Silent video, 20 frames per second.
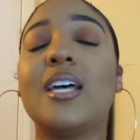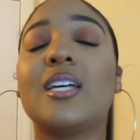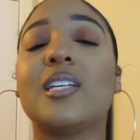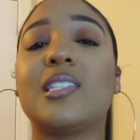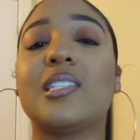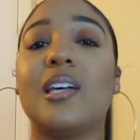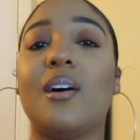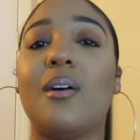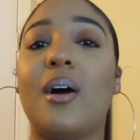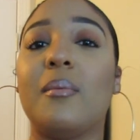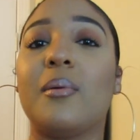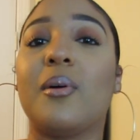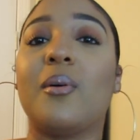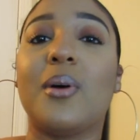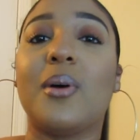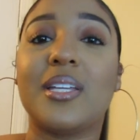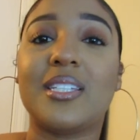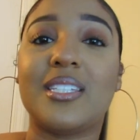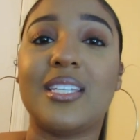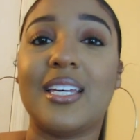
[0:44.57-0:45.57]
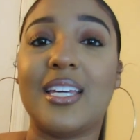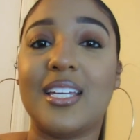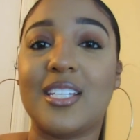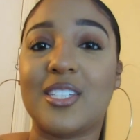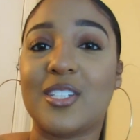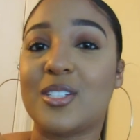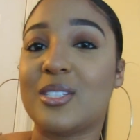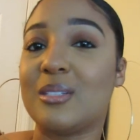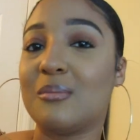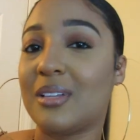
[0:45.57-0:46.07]
So I'm going to
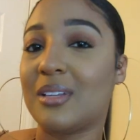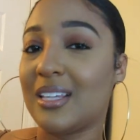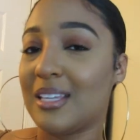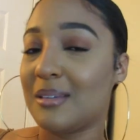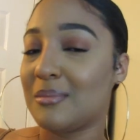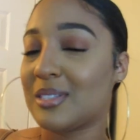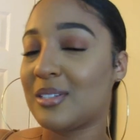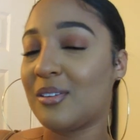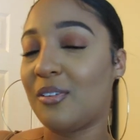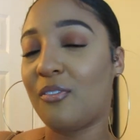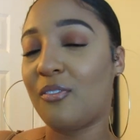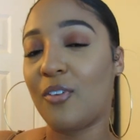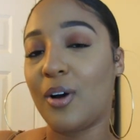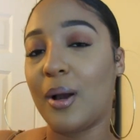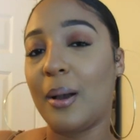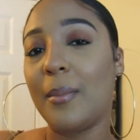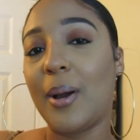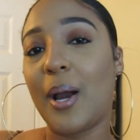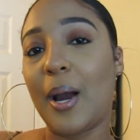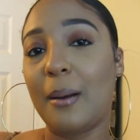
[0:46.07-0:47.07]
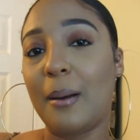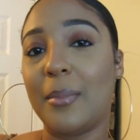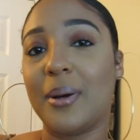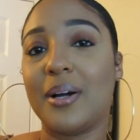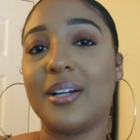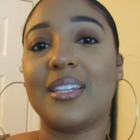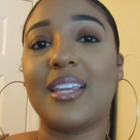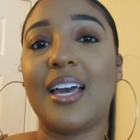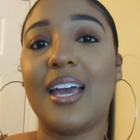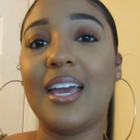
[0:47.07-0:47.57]
enter some clips from her
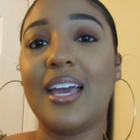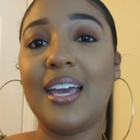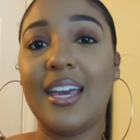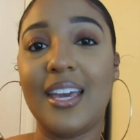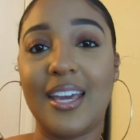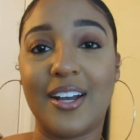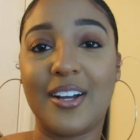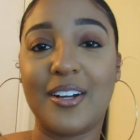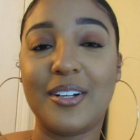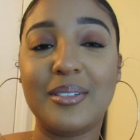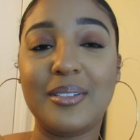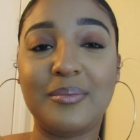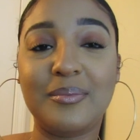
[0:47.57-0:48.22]
birthday here.